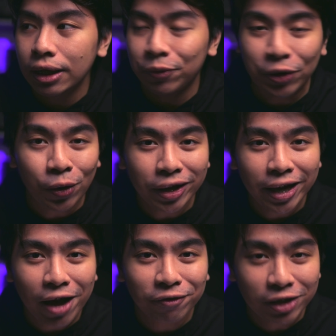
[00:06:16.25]
we only
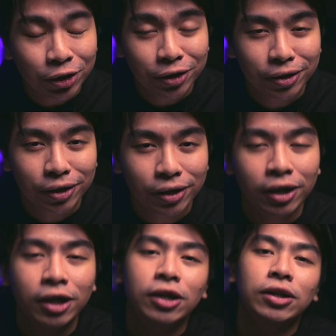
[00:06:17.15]
have each other.
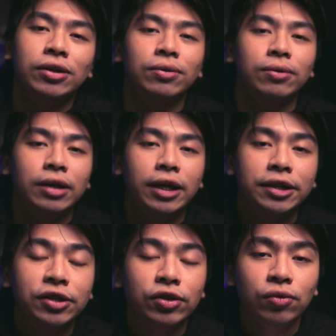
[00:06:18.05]
So
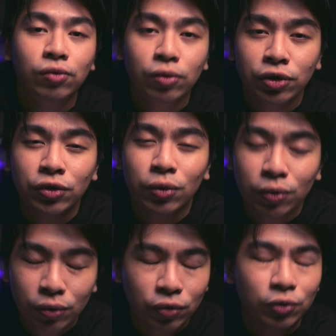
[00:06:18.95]
it's
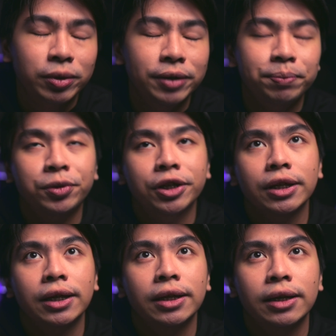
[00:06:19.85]
so super
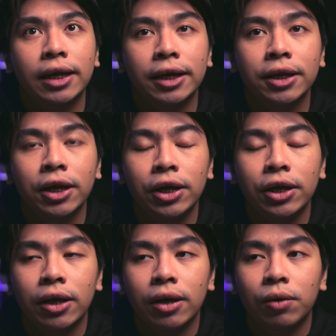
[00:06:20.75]
important that
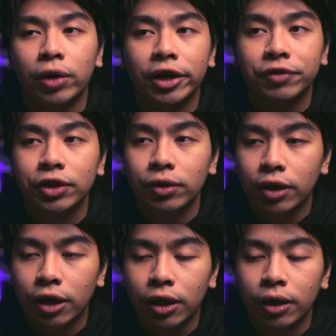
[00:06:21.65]
whatever you
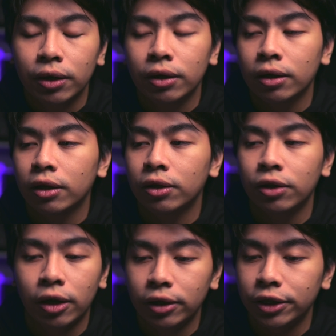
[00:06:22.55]
learn,
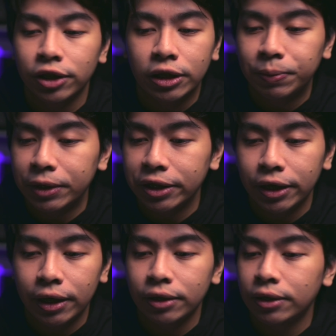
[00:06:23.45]
knowledge,
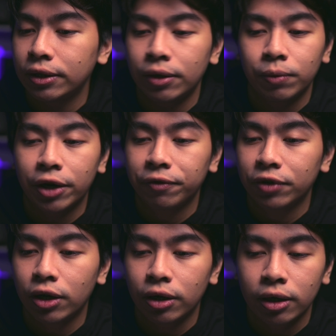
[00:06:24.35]
experience, and
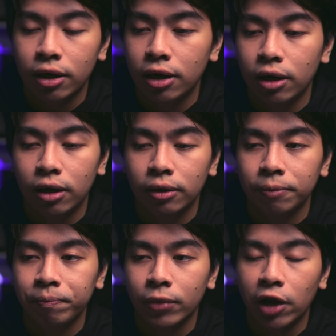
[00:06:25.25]
whatever,
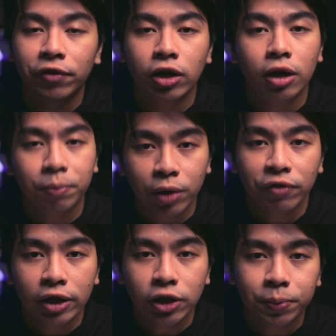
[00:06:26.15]
if you're a
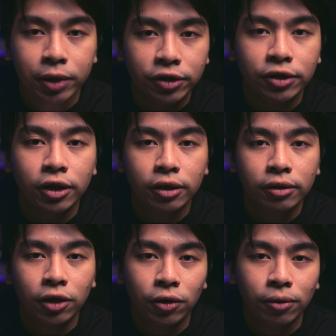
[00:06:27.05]
privileged
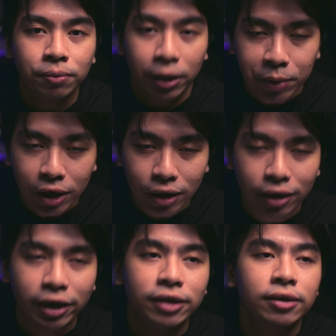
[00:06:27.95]
person, like me,
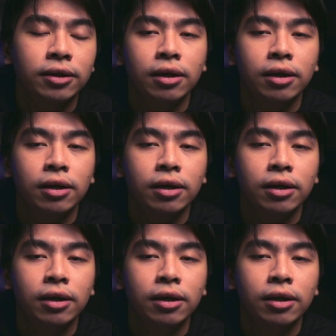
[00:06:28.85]
I guess,